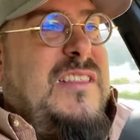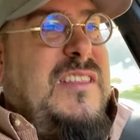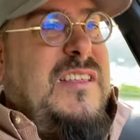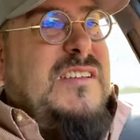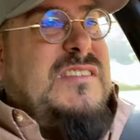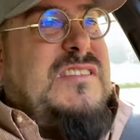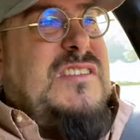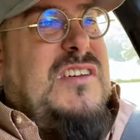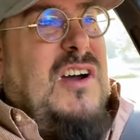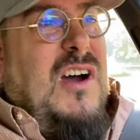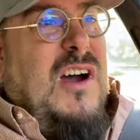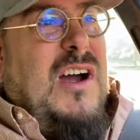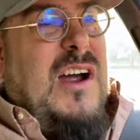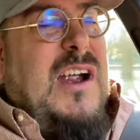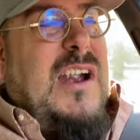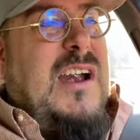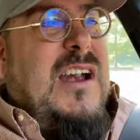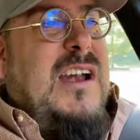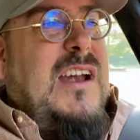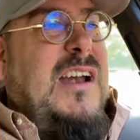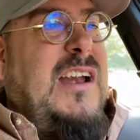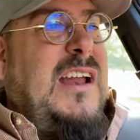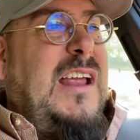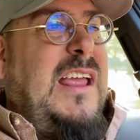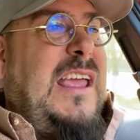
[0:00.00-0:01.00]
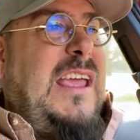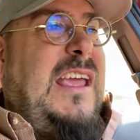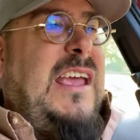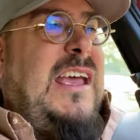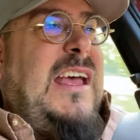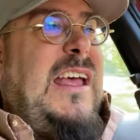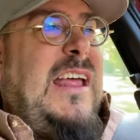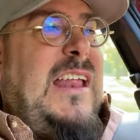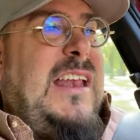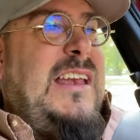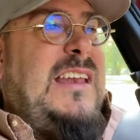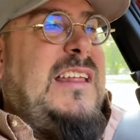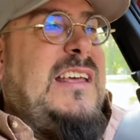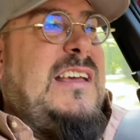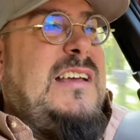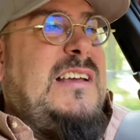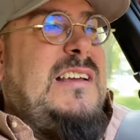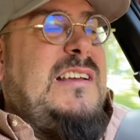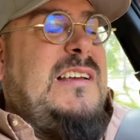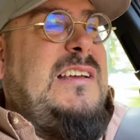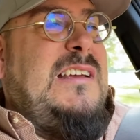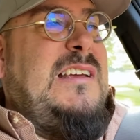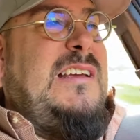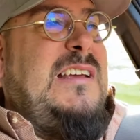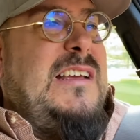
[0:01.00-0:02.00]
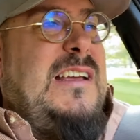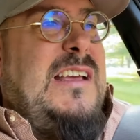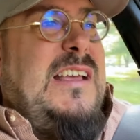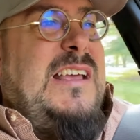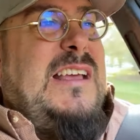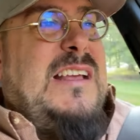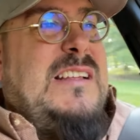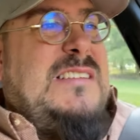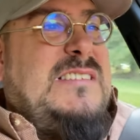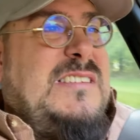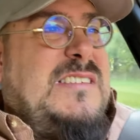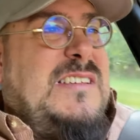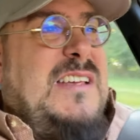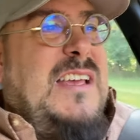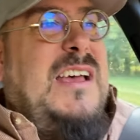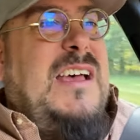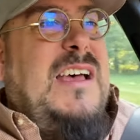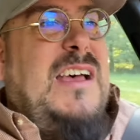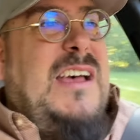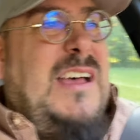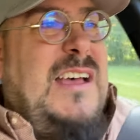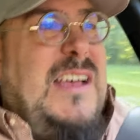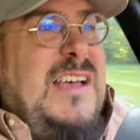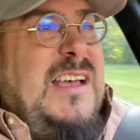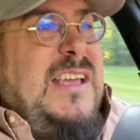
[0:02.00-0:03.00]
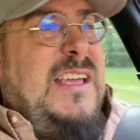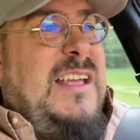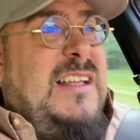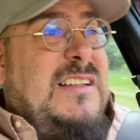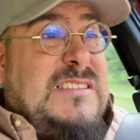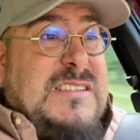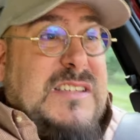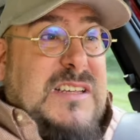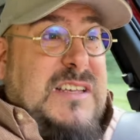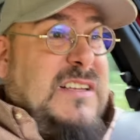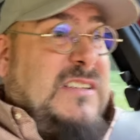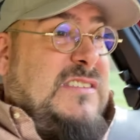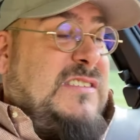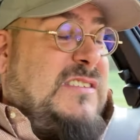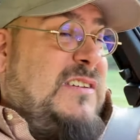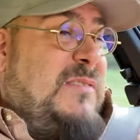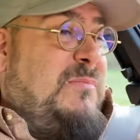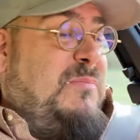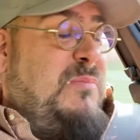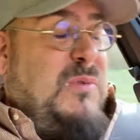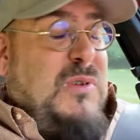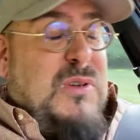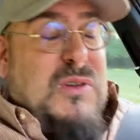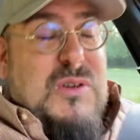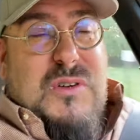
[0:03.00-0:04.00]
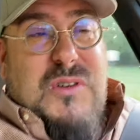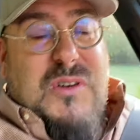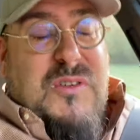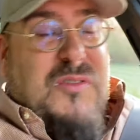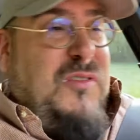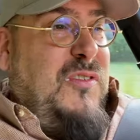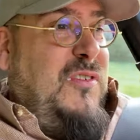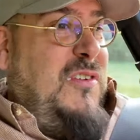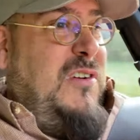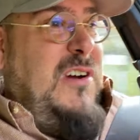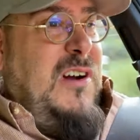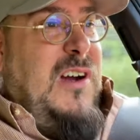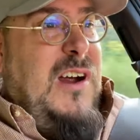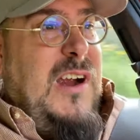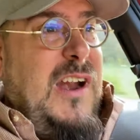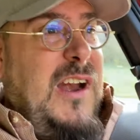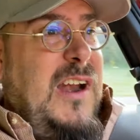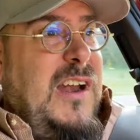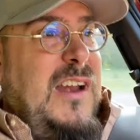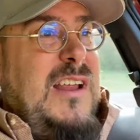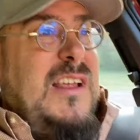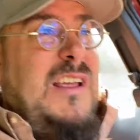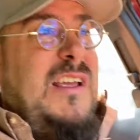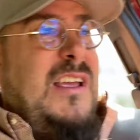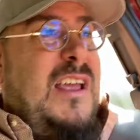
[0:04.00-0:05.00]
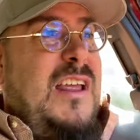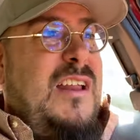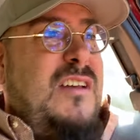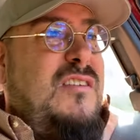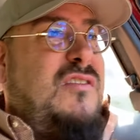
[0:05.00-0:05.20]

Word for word: this car, and it's uh, it's it's a beautiful car in